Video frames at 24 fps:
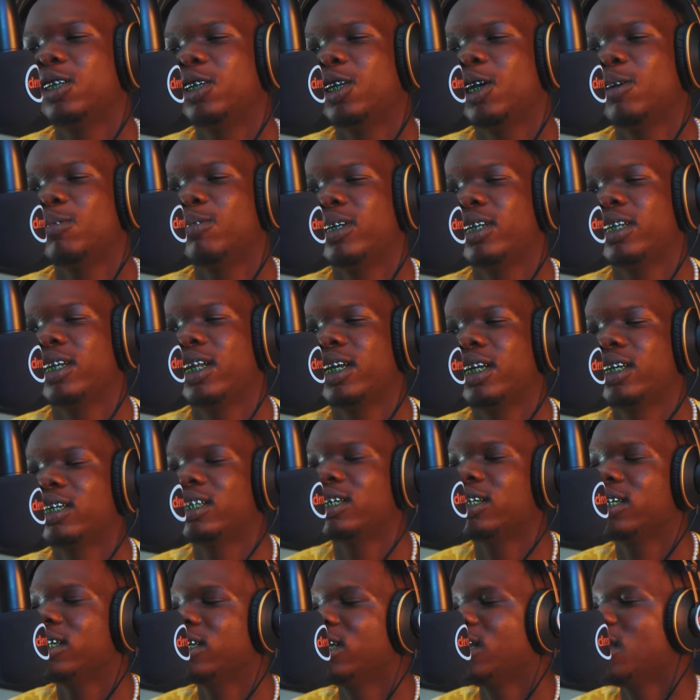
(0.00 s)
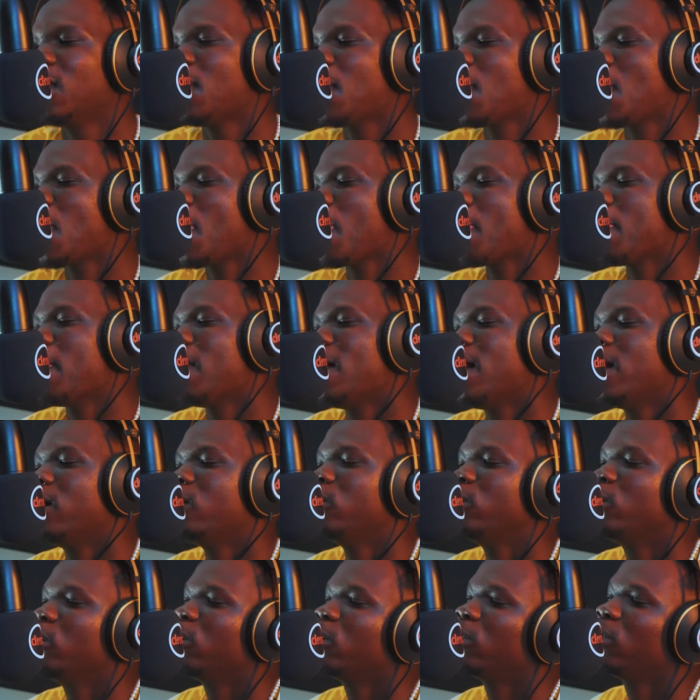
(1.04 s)
you know what i mean like I
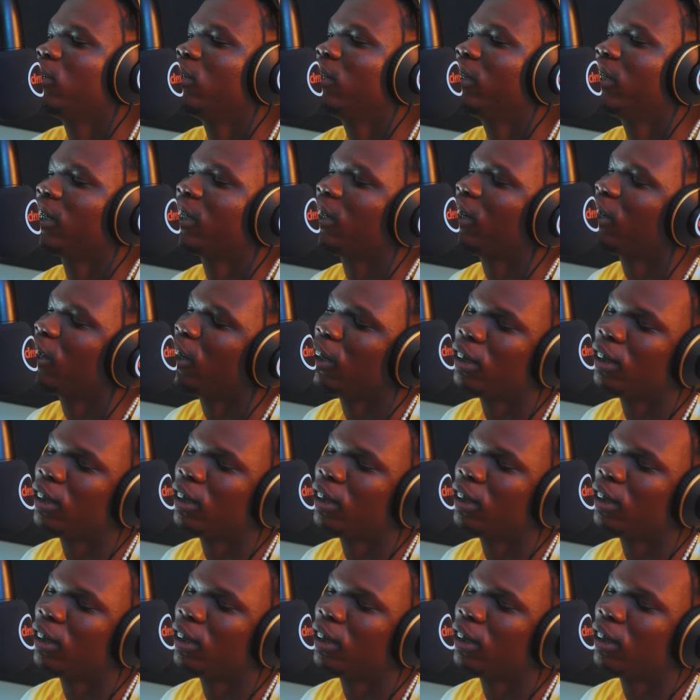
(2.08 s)
don't know, just on,